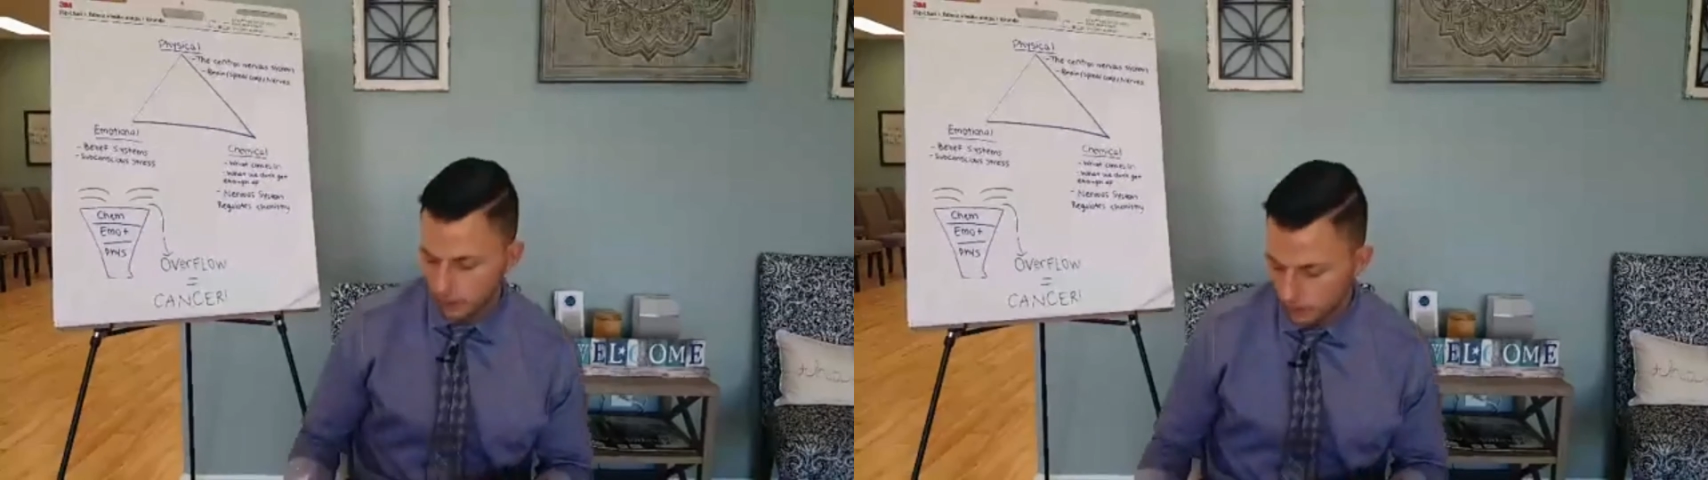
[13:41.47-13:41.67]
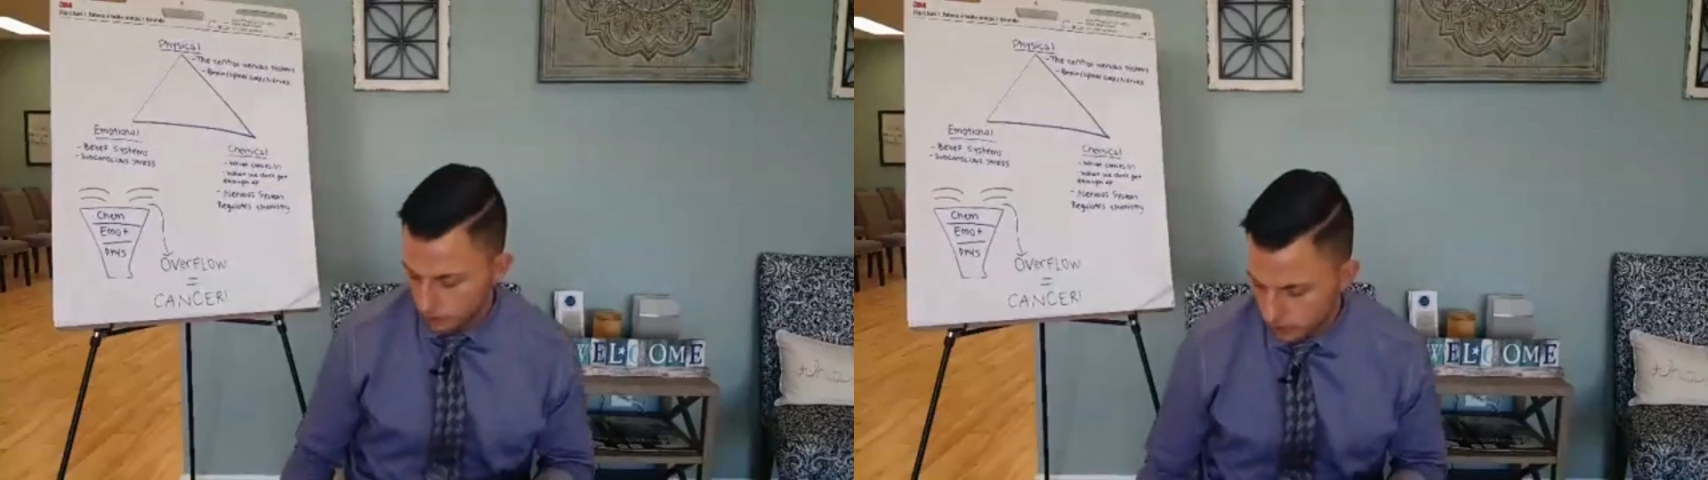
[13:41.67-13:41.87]

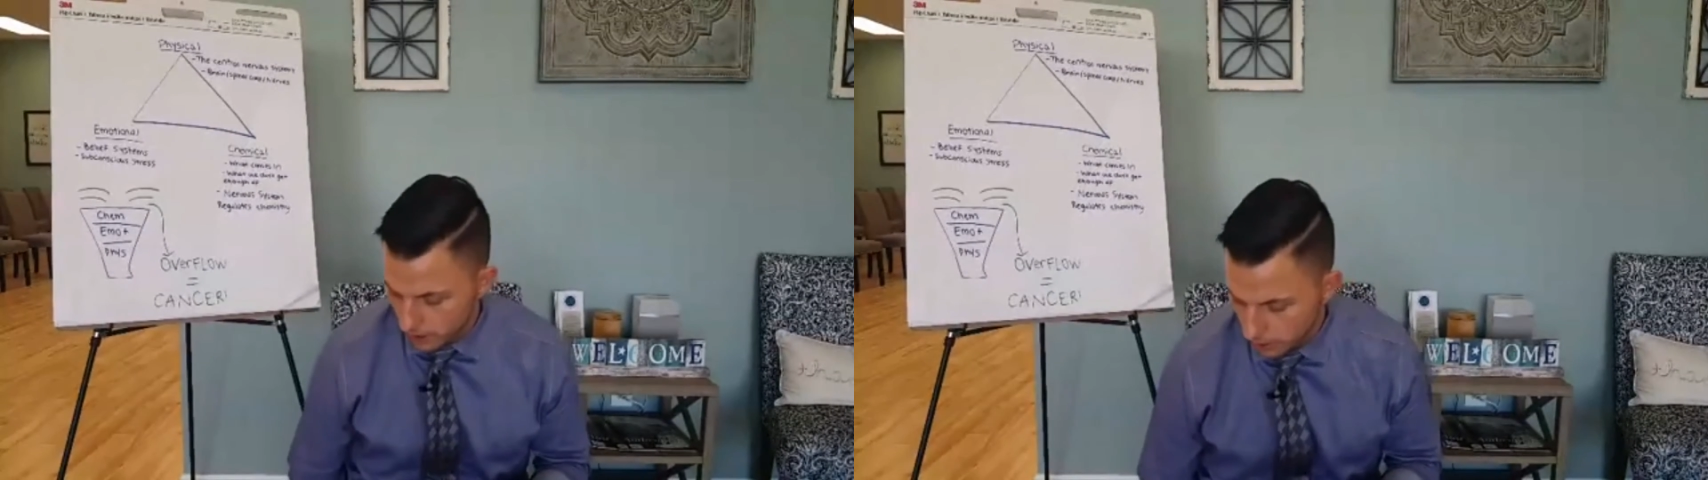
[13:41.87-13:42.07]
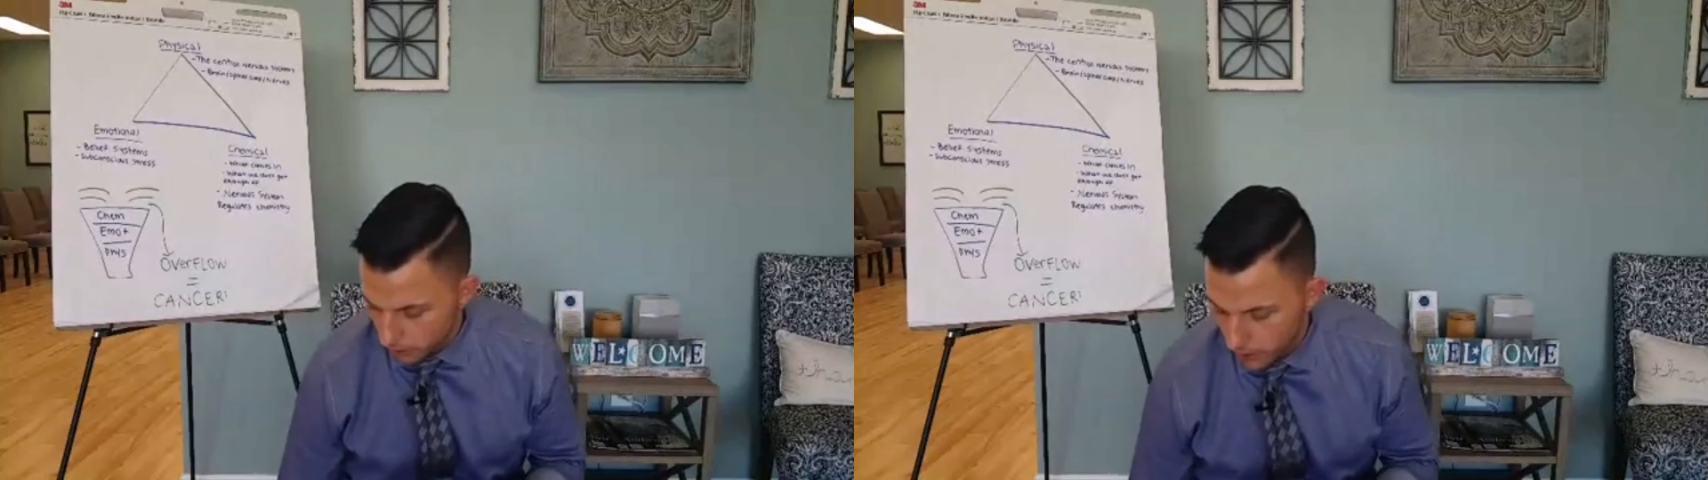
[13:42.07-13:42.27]
And those
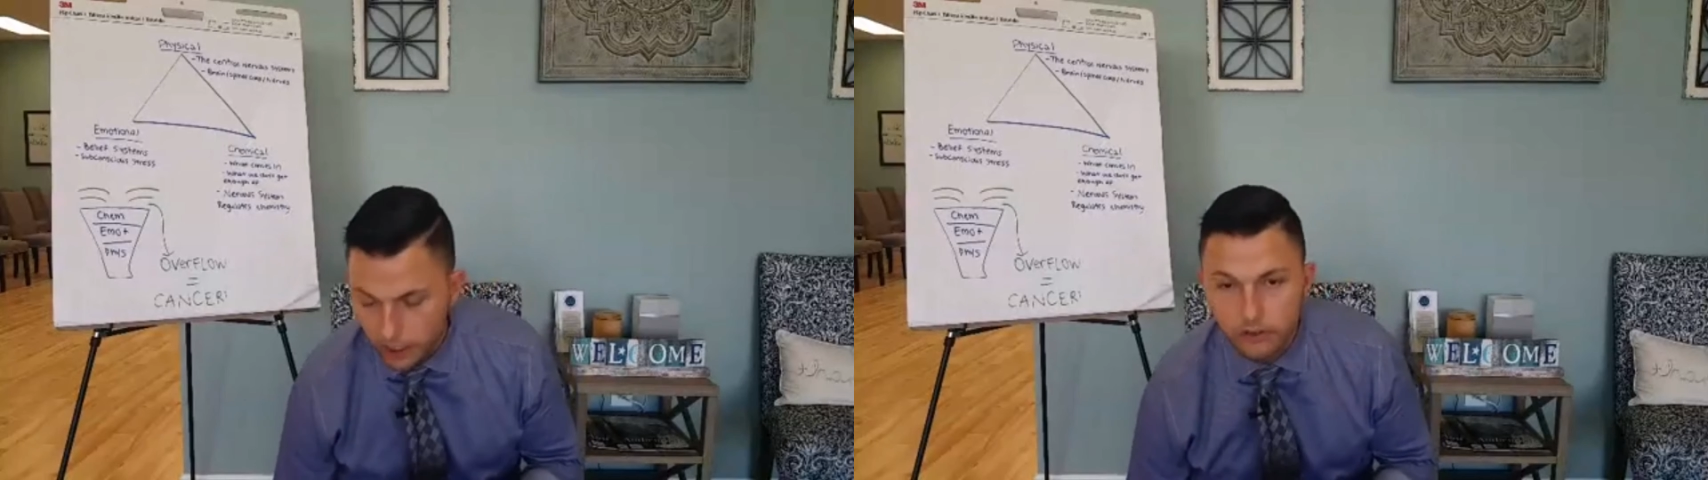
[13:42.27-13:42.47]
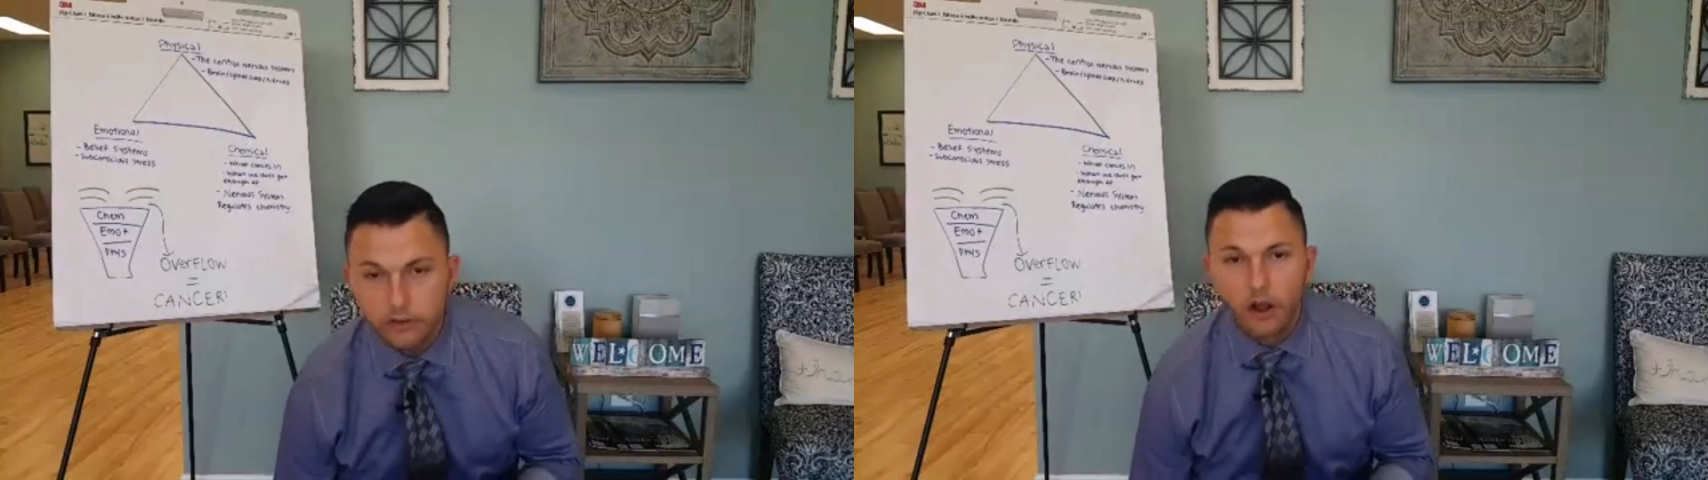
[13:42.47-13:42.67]
key ingredients